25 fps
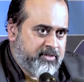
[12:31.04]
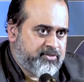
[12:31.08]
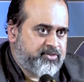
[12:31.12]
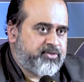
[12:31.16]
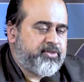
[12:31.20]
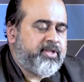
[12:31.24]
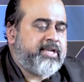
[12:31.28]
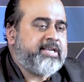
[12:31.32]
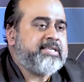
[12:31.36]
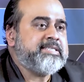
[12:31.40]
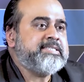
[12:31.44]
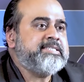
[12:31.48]

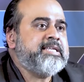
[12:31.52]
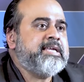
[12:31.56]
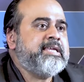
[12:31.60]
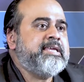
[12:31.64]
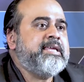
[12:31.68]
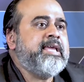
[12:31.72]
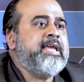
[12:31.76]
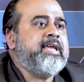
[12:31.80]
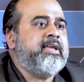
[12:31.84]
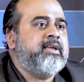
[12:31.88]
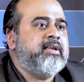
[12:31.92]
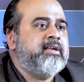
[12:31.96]
So there is the
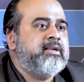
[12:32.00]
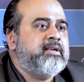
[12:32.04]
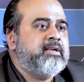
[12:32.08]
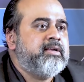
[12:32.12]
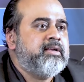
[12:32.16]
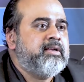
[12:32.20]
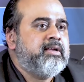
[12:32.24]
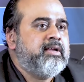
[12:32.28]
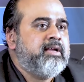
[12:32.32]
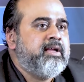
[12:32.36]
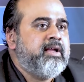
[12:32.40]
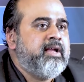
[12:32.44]

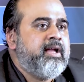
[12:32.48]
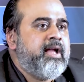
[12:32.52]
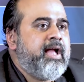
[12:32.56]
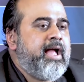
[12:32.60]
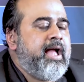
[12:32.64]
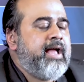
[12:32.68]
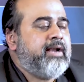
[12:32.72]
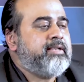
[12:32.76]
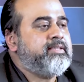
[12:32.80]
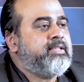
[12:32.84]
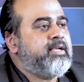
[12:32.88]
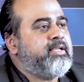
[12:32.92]
king,
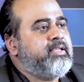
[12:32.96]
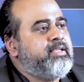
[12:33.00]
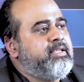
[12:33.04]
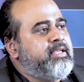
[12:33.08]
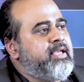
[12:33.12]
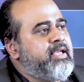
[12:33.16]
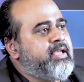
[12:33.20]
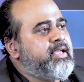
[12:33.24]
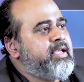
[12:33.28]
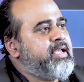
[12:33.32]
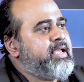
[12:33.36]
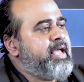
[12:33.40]
and the
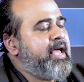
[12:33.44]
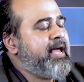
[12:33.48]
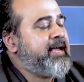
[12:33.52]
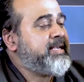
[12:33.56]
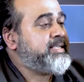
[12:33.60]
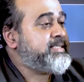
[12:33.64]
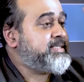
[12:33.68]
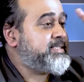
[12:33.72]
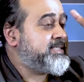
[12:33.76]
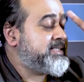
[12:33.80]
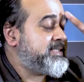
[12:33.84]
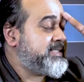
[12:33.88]
king
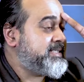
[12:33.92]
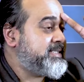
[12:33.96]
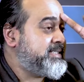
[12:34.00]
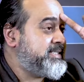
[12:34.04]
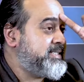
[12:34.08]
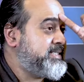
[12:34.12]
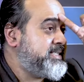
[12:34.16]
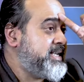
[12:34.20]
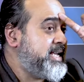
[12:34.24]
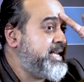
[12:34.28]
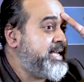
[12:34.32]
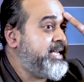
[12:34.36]
has
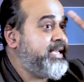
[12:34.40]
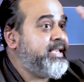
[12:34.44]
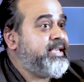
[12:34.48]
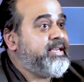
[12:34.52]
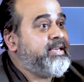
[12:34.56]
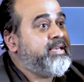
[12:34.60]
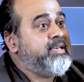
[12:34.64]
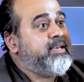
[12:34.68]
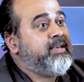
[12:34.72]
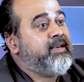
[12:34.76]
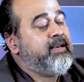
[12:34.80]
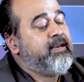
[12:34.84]

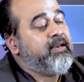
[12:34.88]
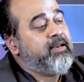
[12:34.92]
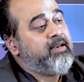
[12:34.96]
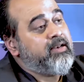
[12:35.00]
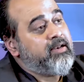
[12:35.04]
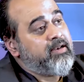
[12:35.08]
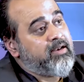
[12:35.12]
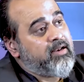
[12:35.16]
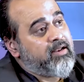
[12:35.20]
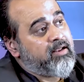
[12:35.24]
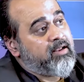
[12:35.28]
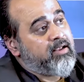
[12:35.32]
seen
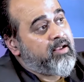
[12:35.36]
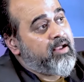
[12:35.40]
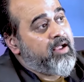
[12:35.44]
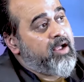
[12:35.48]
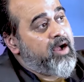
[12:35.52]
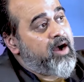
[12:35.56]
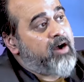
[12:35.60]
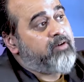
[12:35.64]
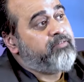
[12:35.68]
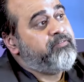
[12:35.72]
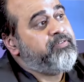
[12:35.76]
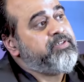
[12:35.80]

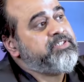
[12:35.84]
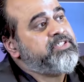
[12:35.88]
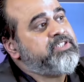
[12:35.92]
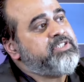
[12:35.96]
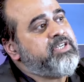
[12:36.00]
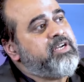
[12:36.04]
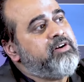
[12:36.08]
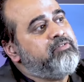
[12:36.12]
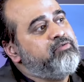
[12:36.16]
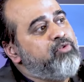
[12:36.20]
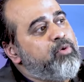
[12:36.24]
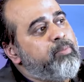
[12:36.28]
a
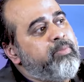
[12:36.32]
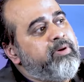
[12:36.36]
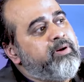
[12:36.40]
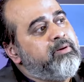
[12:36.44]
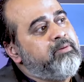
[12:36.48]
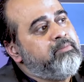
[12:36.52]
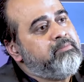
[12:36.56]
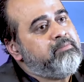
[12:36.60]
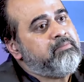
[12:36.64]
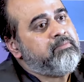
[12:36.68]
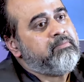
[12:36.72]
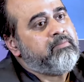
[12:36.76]

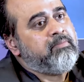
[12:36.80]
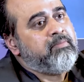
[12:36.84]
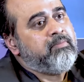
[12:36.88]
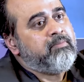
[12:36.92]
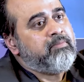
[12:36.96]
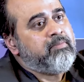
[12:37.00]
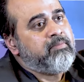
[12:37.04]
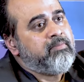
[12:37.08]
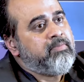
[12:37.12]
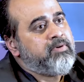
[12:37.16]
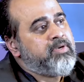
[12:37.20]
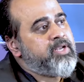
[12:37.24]
fisherwoman
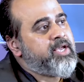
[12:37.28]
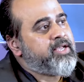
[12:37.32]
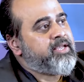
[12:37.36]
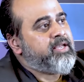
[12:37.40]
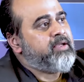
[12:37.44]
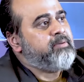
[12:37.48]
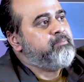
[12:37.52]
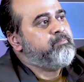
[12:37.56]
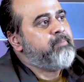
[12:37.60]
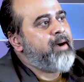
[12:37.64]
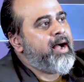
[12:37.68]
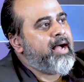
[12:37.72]

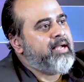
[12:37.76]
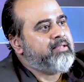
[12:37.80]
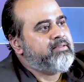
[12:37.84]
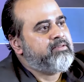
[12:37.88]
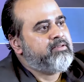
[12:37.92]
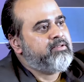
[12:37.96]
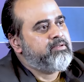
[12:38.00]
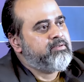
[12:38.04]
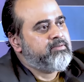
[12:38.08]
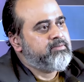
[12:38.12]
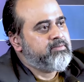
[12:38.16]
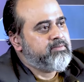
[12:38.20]
taking
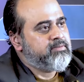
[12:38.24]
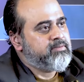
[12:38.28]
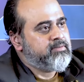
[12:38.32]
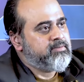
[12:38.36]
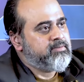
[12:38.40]
bath,